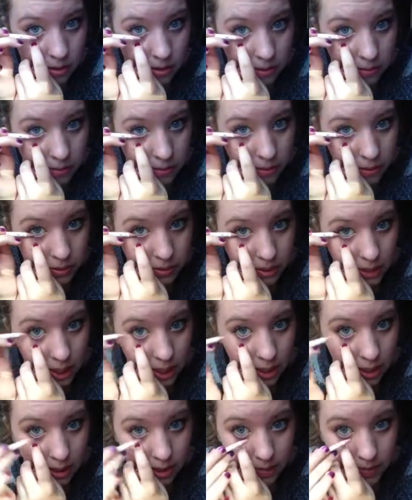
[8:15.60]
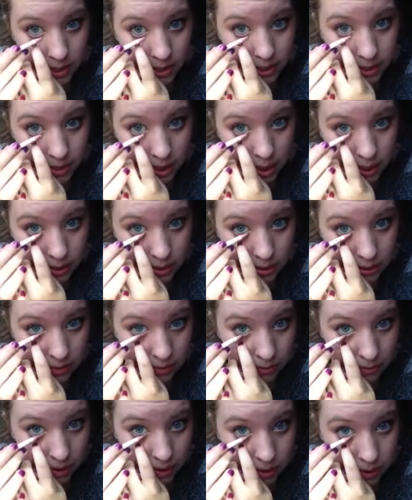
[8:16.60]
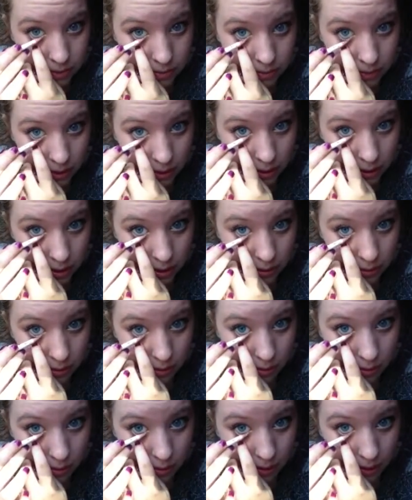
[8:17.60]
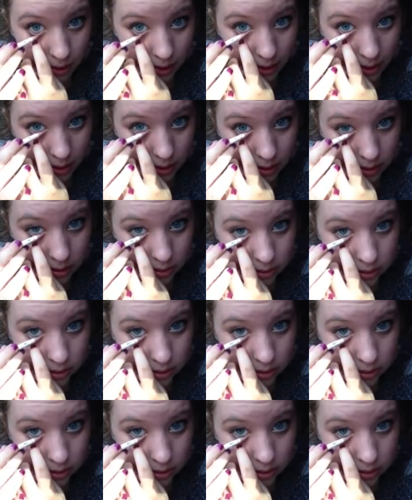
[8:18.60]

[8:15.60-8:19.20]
simple as that. It makes your eyes look much bigger and awake.